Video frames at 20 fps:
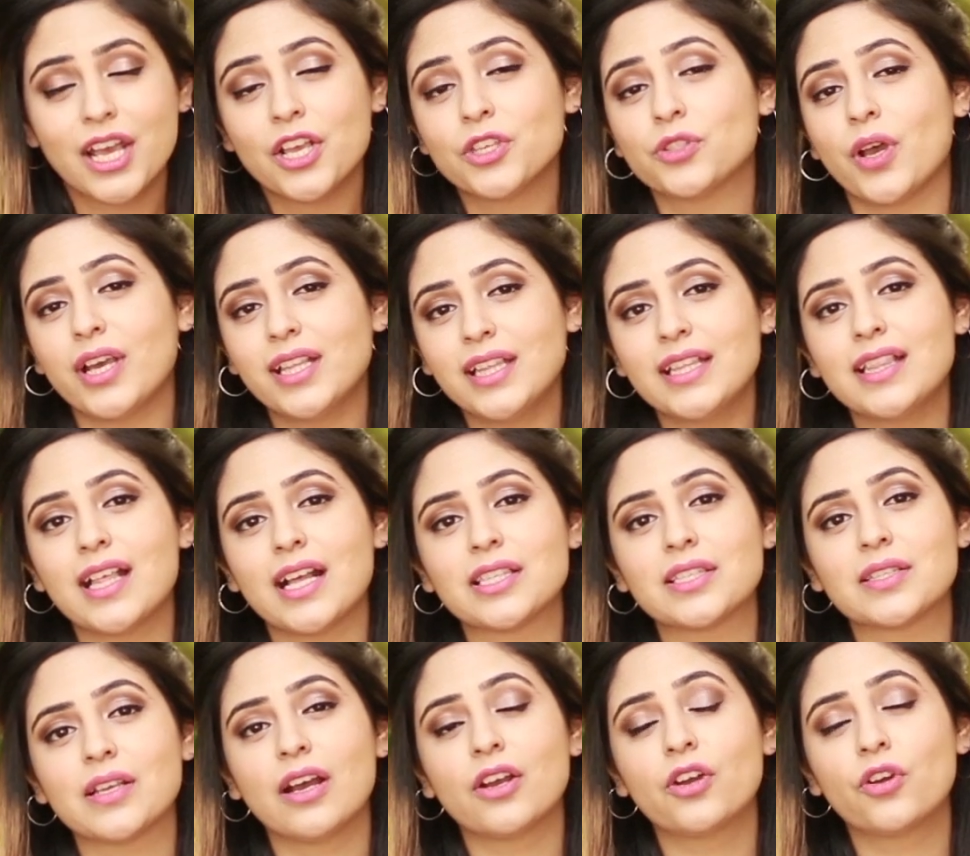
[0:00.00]
So I think
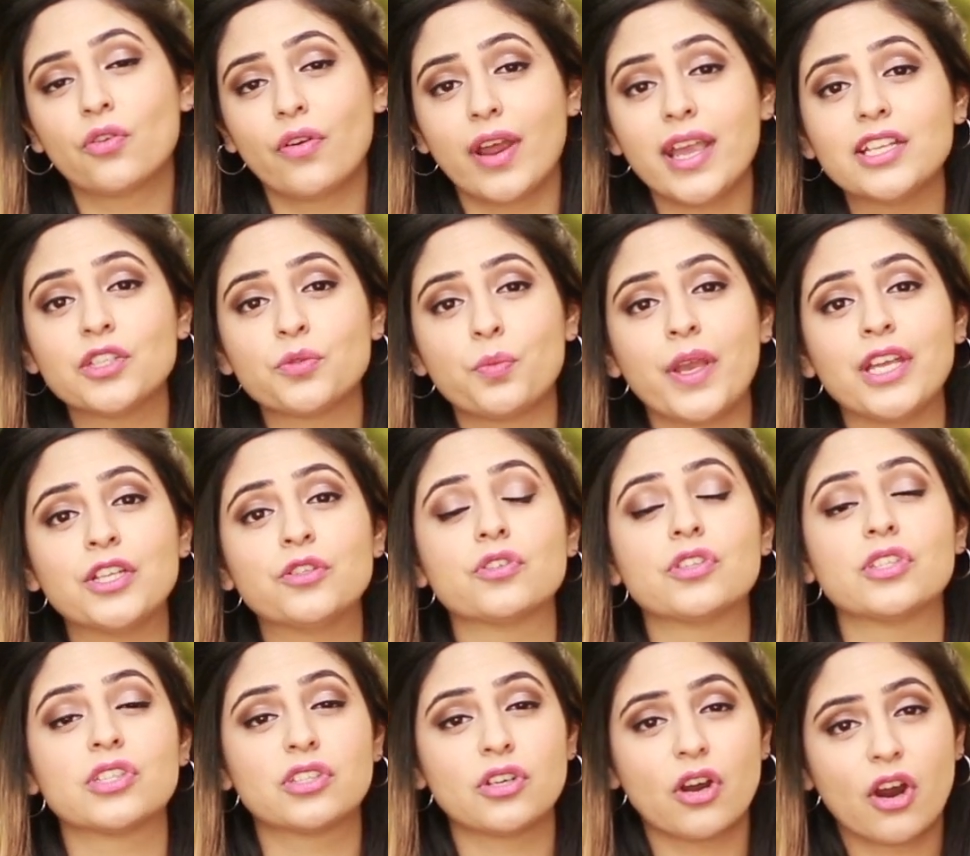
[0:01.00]
that's a great way to
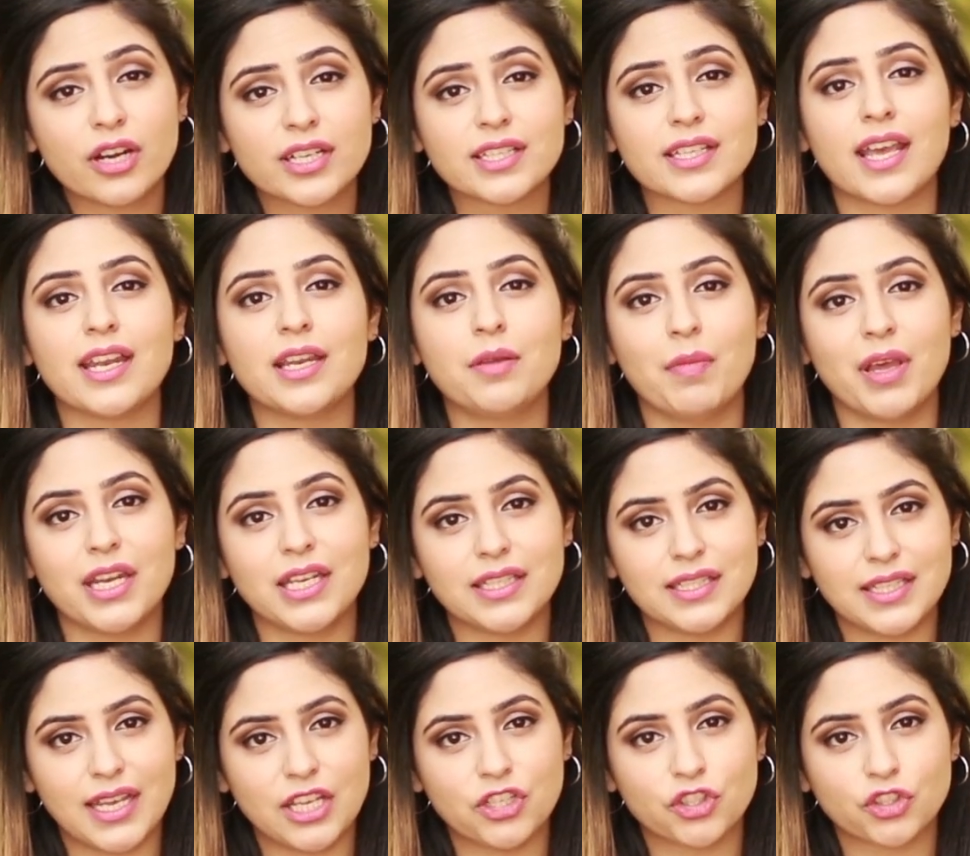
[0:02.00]
start any
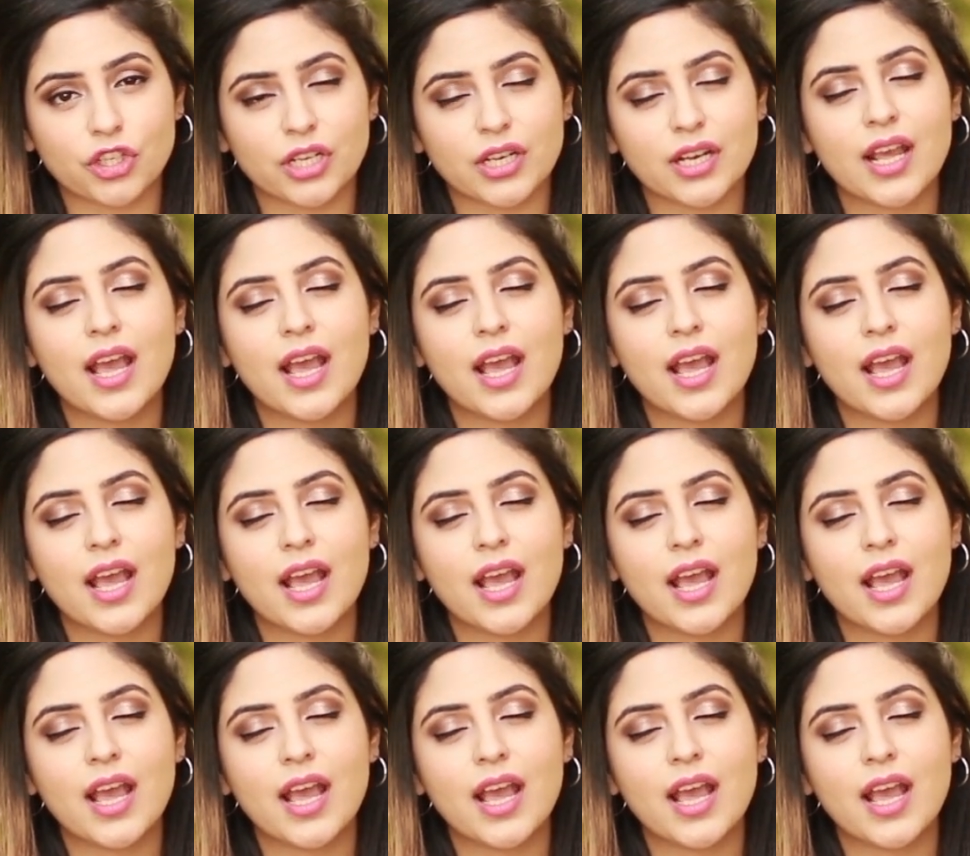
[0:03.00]
meditation.